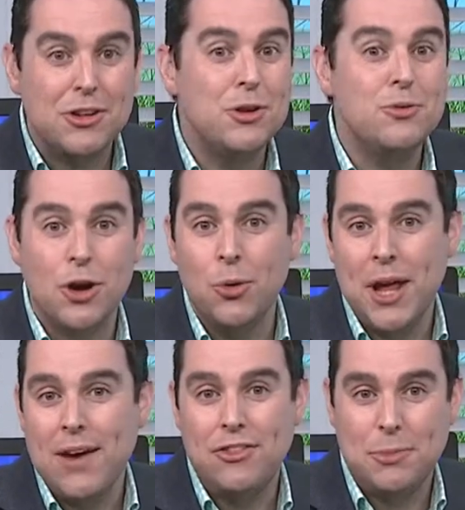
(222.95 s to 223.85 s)
and you
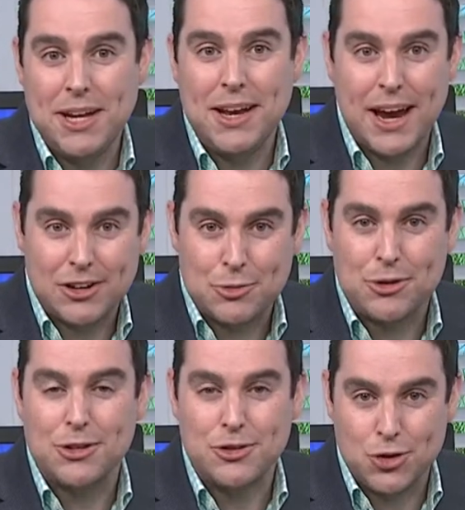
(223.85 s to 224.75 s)
don't have to be an
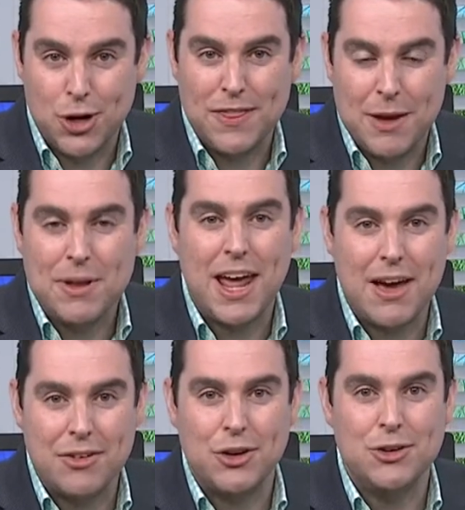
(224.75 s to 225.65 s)
expert to join them and
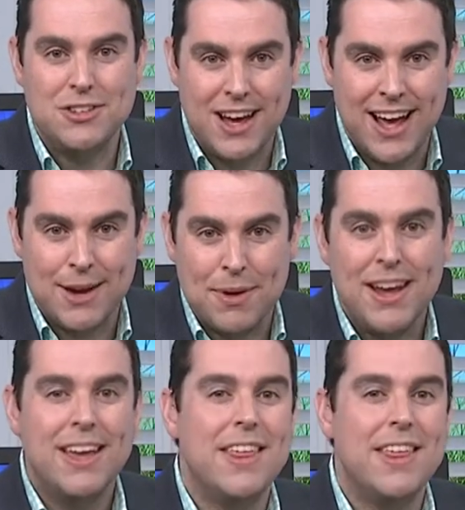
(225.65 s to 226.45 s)
have a good time.